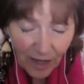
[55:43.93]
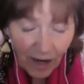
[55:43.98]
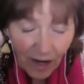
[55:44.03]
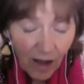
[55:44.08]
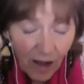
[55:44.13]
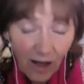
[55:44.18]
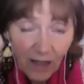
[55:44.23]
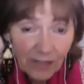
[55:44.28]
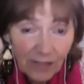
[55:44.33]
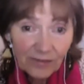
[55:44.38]

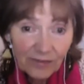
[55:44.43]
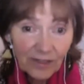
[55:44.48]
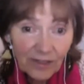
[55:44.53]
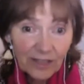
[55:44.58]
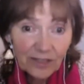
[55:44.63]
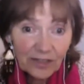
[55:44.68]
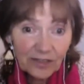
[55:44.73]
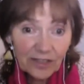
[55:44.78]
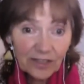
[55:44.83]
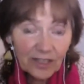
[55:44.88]
all of our
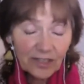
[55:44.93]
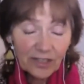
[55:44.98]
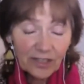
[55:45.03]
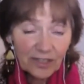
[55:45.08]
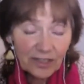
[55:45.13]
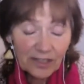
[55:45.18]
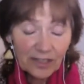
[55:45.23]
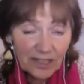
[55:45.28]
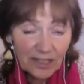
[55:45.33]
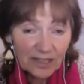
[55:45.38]

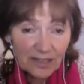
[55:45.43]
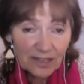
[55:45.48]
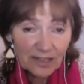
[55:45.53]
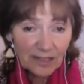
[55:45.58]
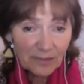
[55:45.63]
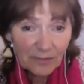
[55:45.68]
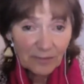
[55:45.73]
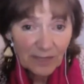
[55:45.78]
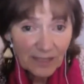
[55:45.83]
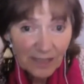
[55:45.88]
judicial
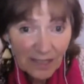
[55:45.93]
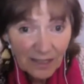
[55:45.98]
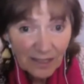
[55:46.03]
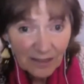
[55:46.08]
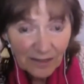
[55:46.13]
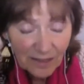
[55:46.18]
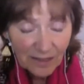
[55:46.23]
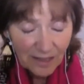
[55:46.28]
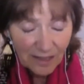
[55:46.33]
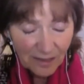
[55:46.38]
systems,
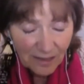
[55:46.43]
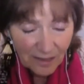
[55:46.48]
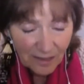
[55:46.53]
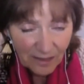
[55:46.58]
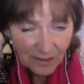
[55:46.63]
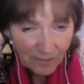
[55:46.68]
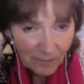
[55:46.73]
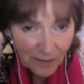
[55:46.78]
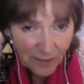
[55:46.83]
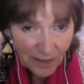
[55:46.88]
legal
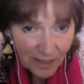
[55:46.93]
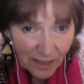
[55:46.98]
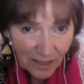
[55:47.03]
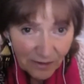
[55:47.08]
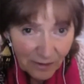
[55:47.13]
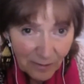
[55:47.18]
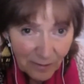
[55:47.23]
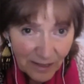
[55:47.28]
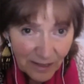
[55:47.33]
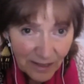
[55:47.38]
systems,
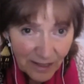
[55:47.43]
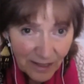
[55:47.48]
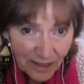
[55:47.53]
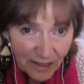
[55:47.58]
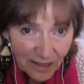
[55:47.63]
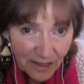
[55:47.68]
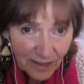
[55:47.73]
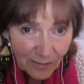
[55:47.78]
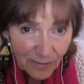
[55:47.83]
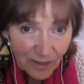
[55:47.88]
government
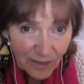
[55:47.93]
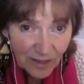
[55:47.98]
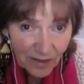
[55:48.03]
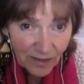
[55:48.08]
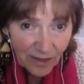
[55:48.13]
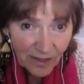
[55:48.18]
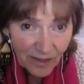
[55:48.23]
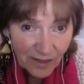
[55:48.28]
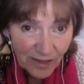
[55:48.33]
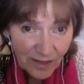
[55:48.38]
systems. So
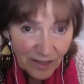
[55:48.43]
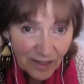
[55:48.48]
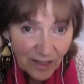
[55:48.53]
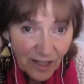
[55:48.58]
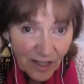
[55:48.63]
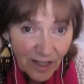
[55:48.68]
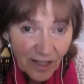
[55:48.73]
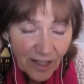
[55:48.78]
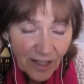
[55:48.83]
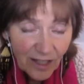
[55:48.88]
there's
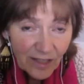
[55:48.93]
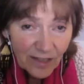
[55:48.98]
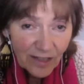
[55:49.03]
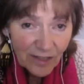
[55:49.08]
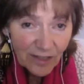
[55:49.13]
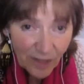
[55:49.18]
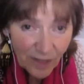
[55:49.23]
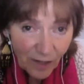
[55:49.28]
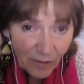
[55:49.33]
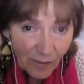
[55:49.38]

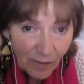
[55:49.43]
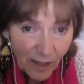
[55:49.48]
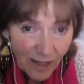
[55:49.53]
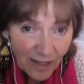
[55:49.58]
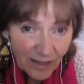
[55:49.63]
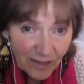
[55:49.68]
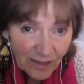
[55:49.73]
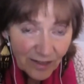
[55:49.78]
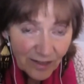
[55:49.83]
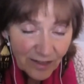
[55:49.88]
so
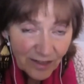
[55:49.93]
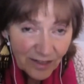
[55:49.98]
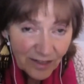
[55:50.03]
much.